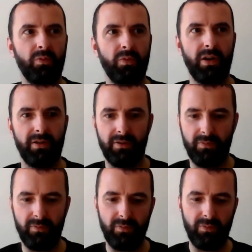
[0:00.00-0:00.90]
What
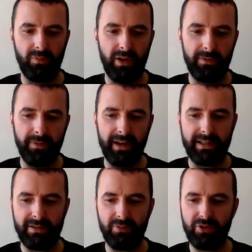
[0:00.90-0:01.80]

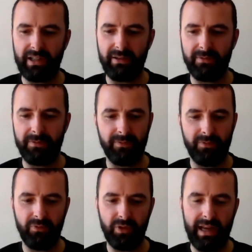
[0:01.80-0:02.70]
advice would you give
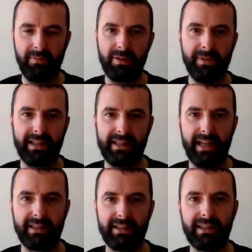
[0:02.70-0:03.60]
for them to make
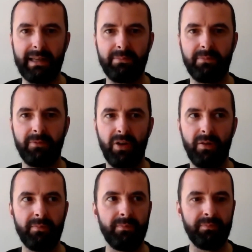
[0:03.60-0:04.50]
that leap
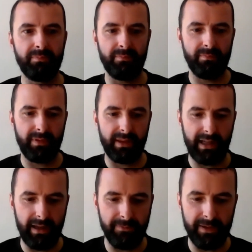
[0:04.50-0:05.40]
from
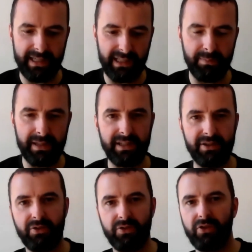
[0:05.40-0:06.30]
a physical
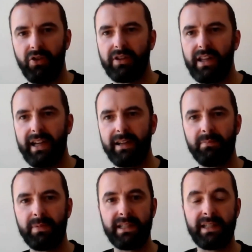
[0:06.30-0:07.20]
business to an online
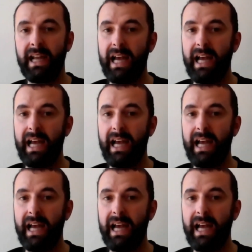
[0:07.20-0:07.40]
business?